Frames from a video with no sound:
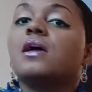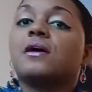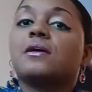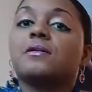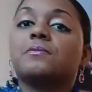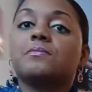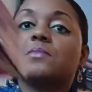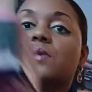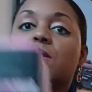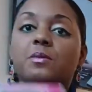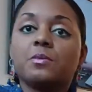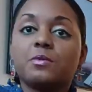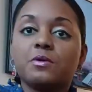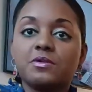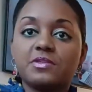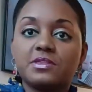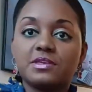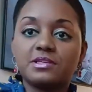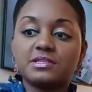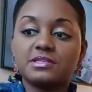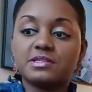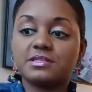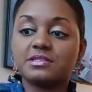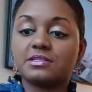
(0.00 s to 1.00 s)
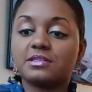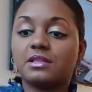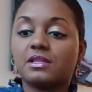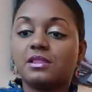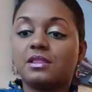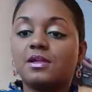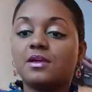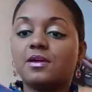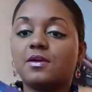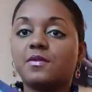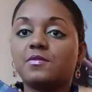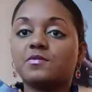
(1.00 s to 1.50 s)
remember, this is the
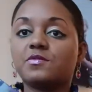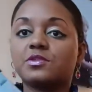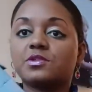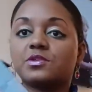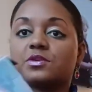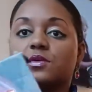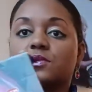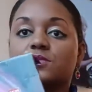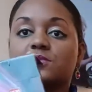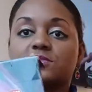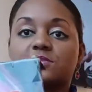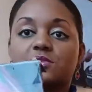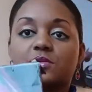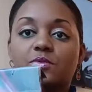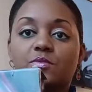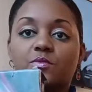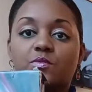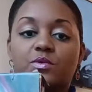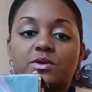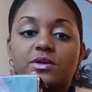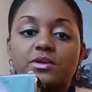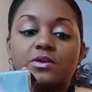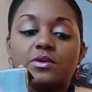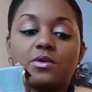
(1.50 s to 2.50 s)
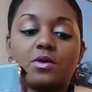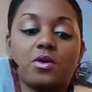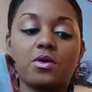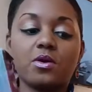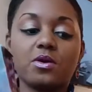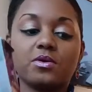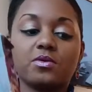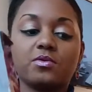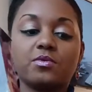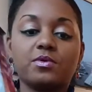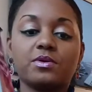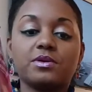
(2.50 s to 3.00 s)
love show, so we
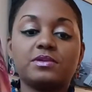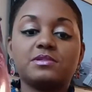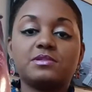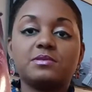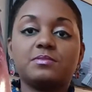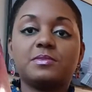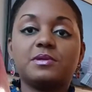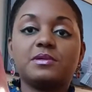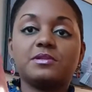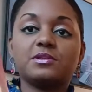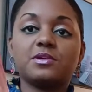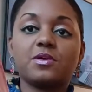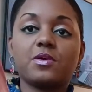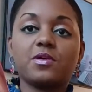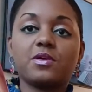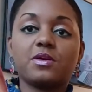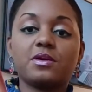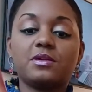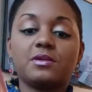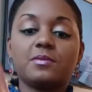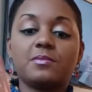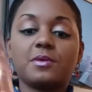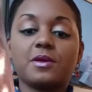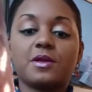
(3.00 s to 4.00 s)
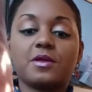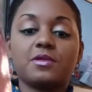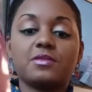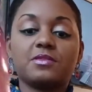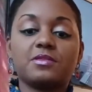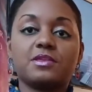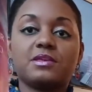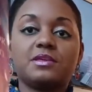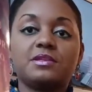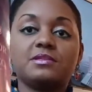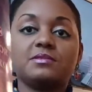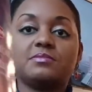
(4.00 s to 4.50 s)
are going to be talking
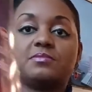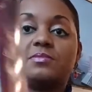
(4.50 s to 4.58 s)
about these